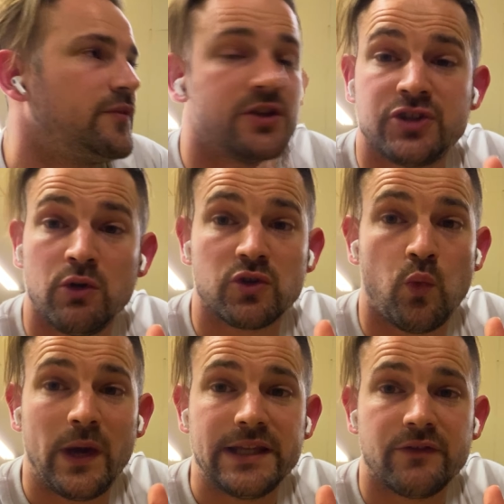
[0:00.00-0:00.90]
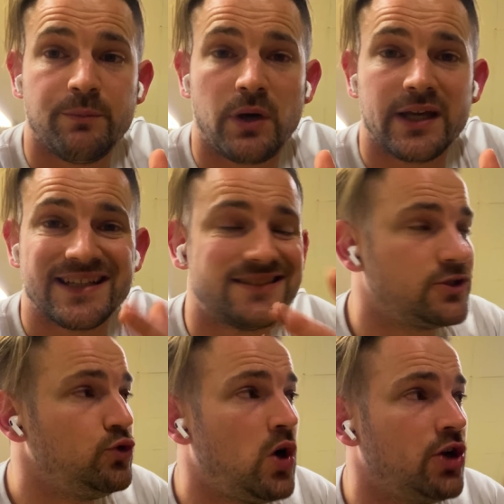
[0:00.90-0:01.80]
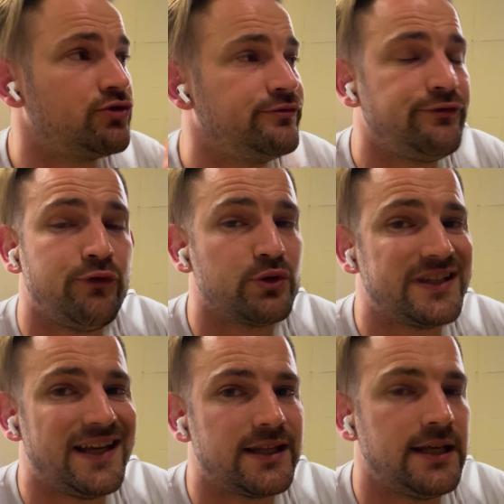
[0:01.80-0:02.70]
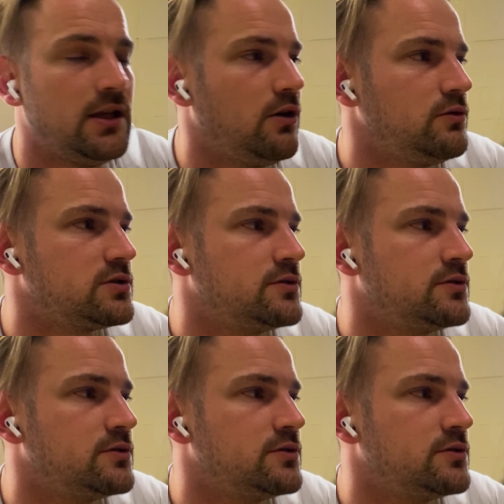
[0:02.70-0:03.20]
the total weight of the bike is 248 kilos.